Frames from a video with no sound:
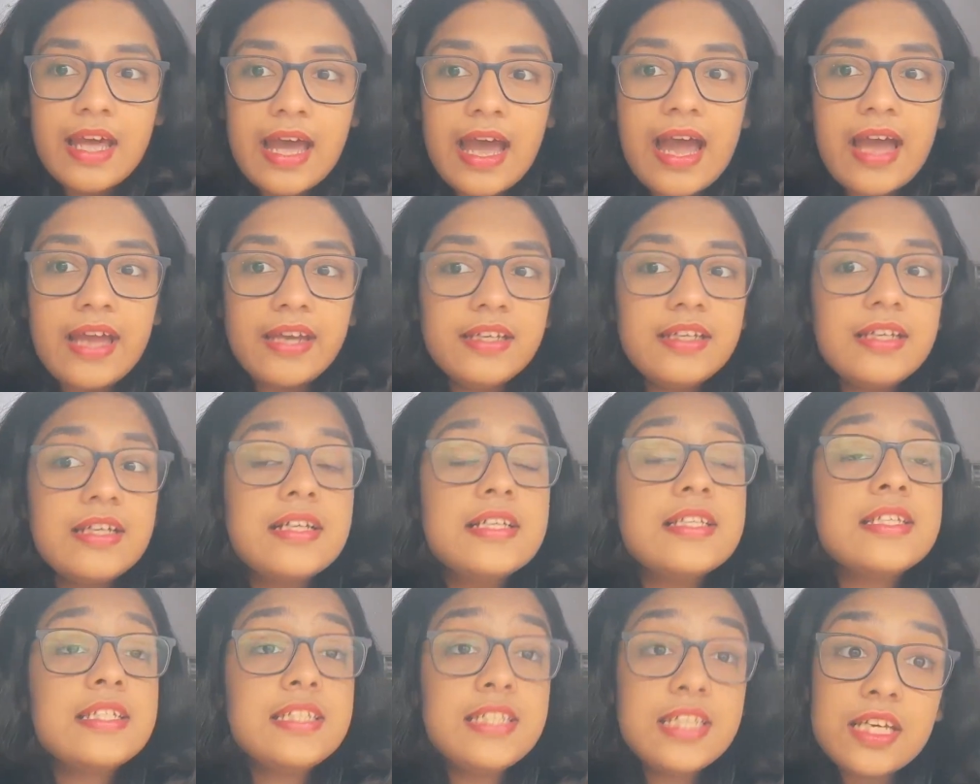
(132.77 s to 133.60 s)
And
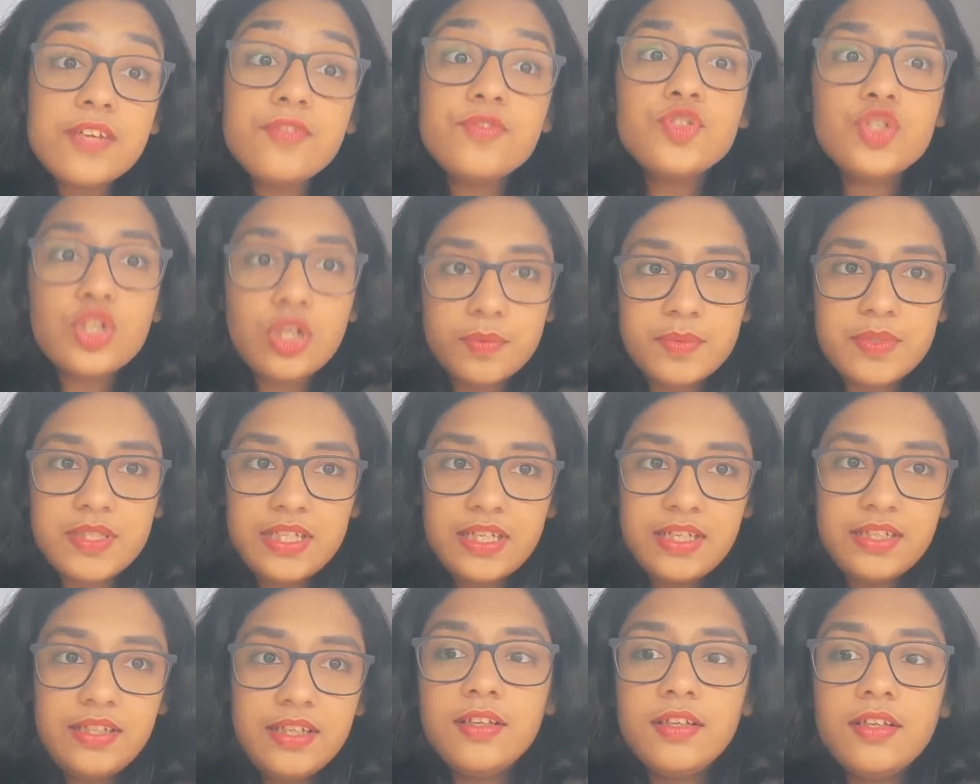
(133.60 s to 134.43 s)
Steve Jobs
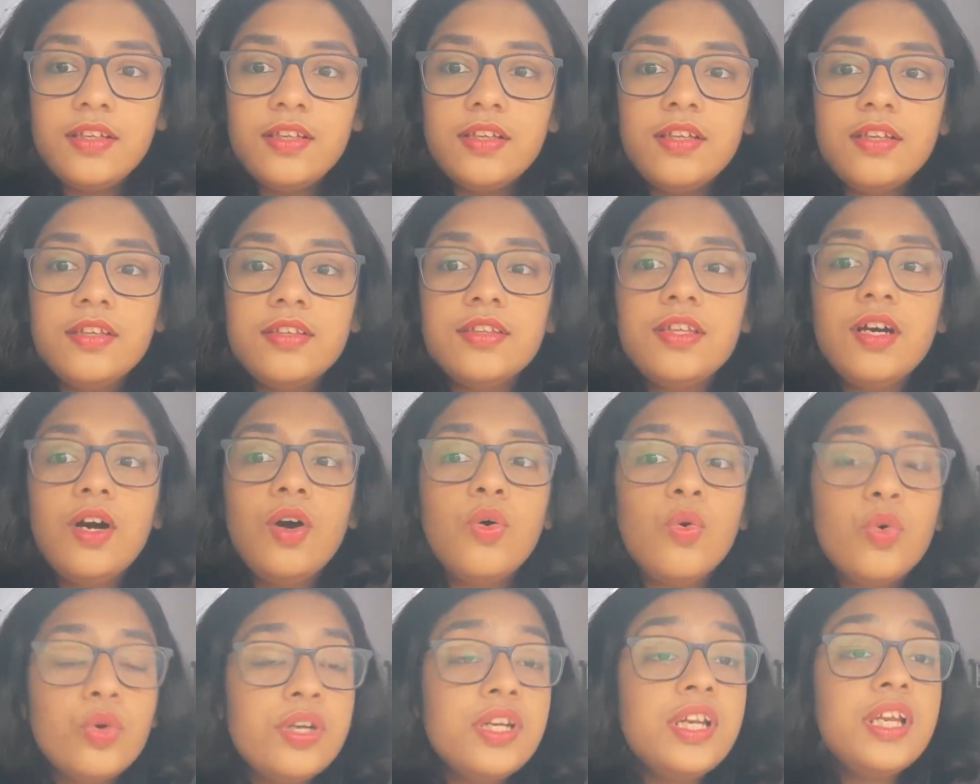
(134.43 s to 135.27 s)
said, "The
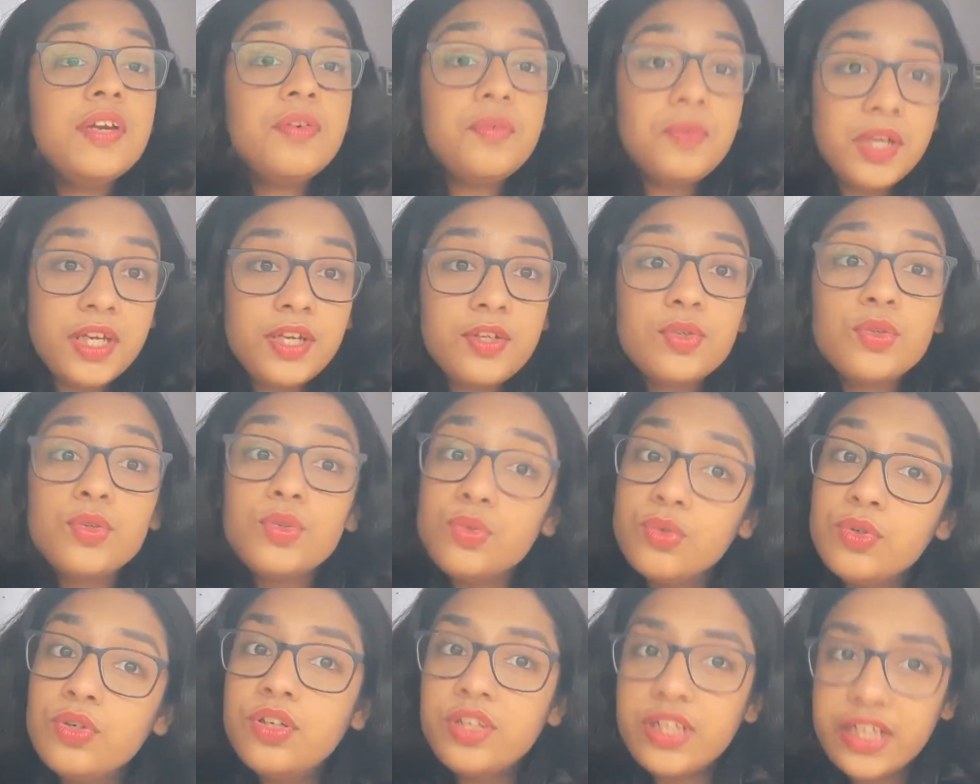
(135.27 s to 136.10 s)
only way to
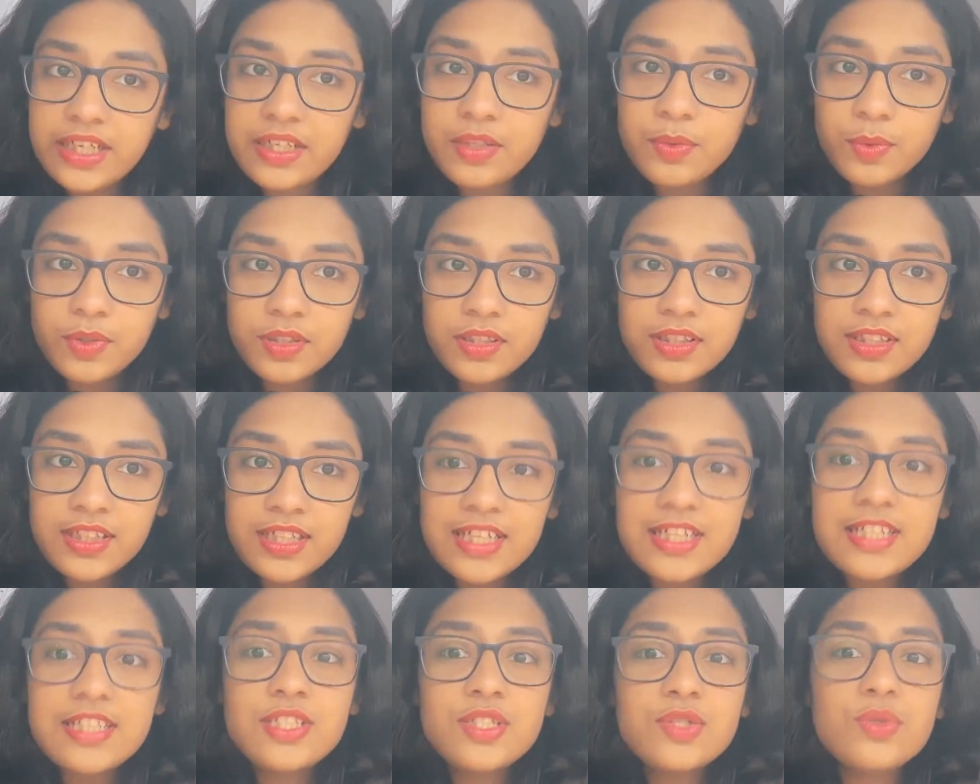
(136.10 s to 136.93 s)
do great work
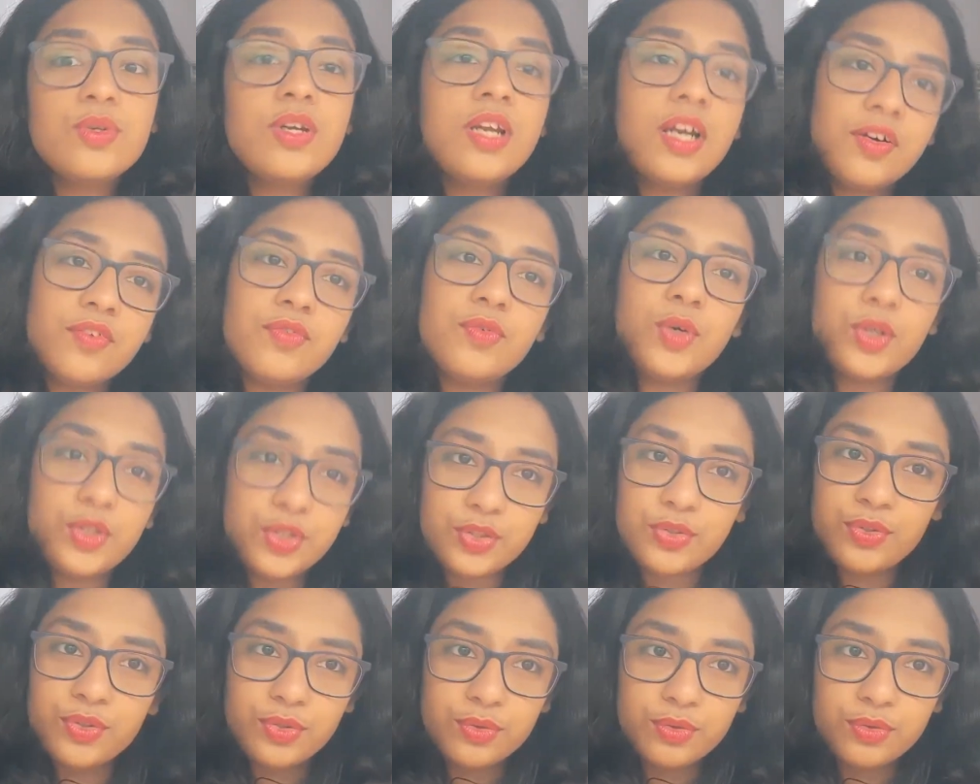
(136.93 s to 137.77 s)
is to love
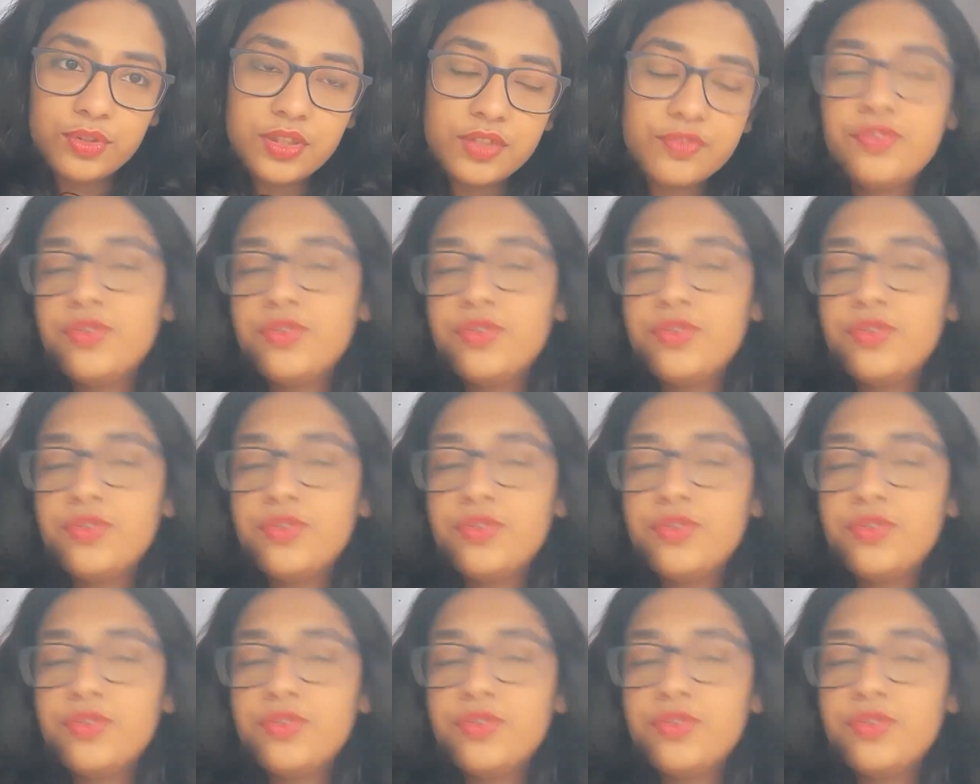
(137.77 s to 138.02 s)
what you do.